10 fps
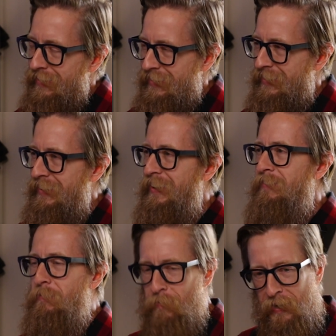You
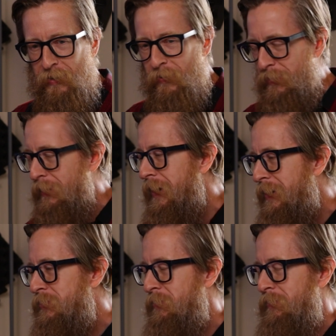have to regularly
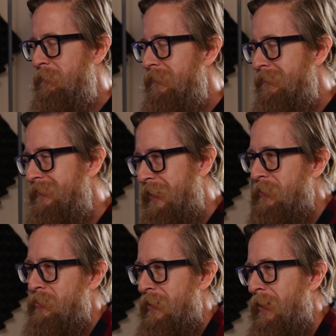sort of take
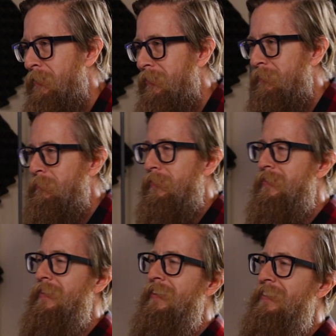a shower if you want
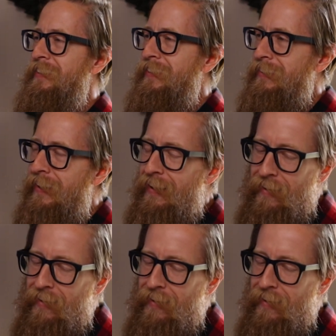to stay clean.